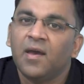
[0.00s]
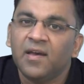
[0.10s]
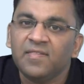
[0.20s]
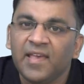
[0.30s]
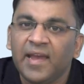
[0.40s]

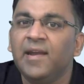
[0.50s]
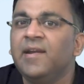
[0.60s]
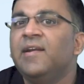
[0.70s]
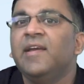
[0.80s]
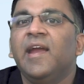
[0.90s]
A second
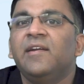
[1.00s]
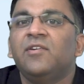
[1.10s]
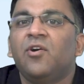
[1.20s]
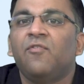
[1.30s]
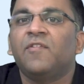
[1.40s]

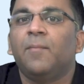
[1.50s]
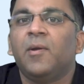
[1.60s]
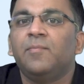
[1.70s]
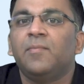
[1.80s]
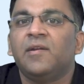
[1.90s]
indicator of
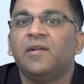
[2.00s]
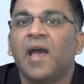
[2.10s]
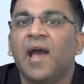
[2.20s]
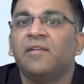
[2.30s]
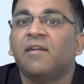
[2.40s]
commitment,
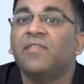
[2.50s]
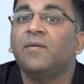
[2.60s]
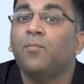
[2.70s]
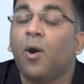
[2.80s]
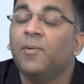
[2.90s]
and a
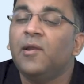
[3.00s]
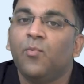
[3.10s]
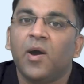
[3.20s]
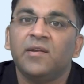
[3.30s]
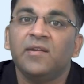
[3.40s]
rather popular
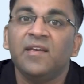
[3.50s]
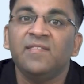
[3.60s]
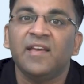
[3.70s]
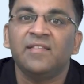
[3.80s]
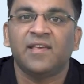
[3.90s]
one,
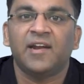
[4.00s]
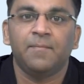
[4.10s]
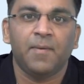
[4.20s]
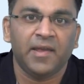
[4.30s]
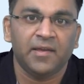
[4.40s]
is insider
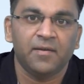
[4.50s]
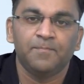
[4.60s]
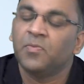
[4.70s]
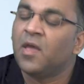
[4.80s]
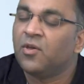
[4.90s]
buying.
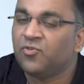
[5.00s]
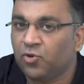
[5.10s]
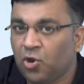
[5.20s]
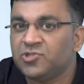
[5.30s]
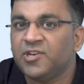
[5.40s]

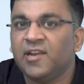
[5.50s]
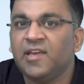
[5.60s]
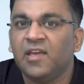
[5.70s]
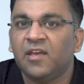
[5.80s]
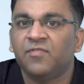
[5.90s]
So
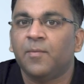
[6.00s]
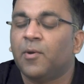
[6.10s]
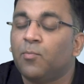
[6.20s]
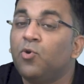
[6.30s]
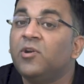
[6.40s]
logically, if the
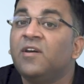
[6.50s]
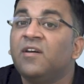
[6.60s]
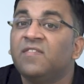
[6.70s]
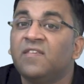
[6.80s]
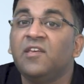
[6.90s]

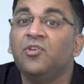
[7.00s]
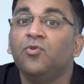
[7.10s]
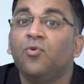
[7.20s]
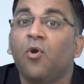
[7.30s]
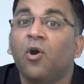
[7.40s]
promoter,
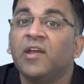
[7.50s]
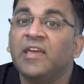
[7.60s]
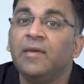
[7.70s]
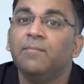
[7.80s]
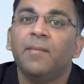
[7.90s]
CEO, or a
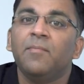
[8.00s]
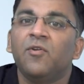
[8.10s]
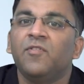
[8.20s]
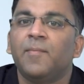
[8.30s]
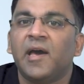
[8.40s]
key member
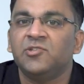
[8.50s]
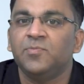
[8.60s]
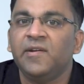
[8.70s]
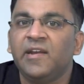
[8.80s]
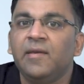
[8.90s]
of the
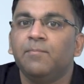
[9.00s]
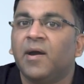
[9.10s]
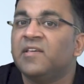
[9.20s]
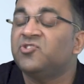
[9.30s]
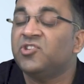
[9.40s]
management team
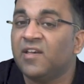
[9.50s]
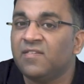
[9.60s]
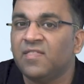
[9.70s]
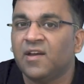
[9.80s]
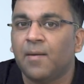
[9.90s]
buys shares
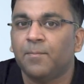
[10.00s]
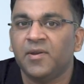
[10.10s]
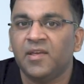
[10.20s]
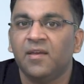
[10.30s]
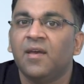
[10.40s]
in the
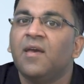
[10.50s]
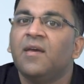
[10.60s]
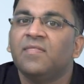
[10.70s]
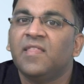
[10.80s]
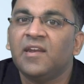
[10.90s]
company,
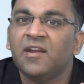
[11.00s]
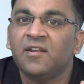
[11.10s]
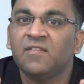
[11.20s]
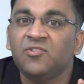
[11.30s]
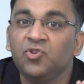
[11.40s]
then
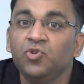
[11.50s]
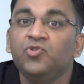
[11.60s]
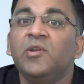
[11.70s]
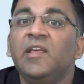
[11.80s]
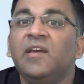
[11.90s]
it is
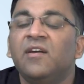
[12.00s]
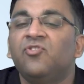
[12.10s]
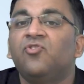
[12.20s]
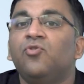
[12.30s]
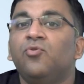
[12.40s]
usually
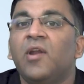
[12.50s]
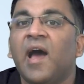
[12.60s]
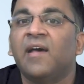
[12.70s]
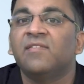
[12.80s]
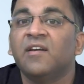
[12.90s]
construed
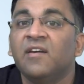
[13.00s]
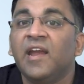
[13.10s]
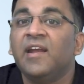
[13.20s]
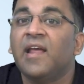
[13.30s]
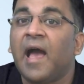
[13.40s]
as a
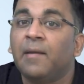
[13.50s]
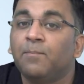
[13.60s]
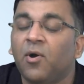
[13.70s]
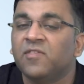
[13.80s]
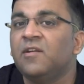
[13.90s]
great
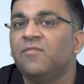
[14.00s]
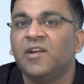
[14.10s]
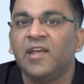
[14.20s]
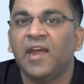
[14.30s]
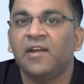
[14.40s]
and positive
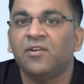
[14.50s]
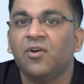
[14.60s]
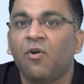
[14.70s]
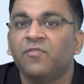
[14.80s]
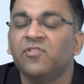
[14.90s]
indicator
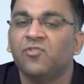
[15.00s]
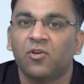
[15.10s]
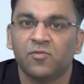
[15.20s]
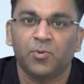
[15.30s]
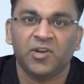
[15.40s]
of the
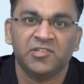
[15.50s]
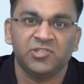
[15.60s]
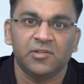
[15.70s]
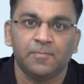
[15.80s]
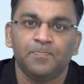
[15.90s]
stock's
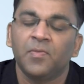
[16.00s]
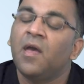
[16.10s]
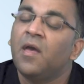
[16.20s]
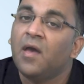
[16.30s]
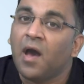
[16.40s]
potential.
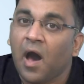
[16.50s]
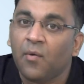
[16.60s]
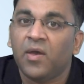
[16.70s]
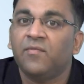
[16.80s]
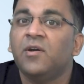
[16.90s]

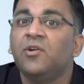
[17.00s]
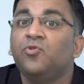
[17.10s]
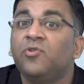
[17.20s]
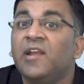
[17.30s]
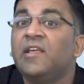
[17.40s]
However,
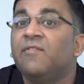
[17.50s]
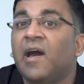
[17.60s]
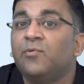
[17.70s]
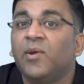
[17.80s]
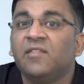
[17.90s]
to really
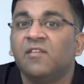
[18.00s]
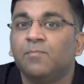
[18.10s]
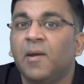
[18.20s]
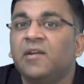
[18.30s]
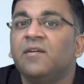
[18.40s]
evaluate this
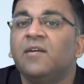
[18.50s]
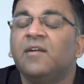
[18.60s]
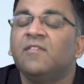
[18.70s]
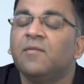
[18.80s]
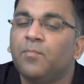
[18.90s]
better,
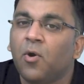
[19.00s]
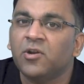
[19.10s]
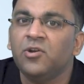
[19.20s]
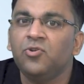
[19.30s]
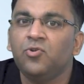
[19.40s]
it is
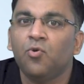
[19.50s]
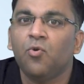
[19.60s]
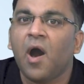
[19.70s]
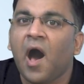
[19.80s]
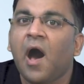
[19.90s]
important to
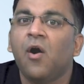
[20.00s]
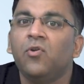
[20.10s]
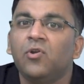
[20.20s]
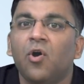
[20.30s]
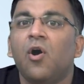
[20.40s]
know how
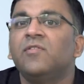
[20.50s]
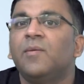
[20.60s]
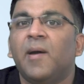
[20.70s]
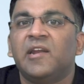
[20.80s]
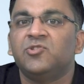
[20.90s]
long the
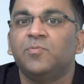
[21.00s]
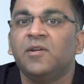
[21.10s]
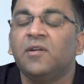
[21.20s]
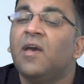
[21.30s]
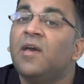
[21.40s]

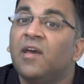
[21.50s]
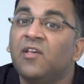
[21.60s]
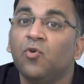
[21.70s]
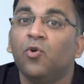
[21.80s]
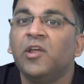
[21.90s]
management
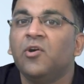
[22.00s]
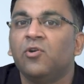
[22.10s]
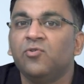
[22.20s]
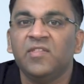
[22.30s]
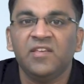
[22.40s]
is holding
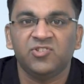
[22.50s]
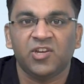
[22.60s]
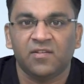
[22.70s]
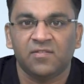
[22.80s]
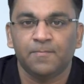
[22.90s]
on to these
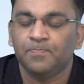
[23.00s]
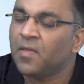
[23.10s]
shares.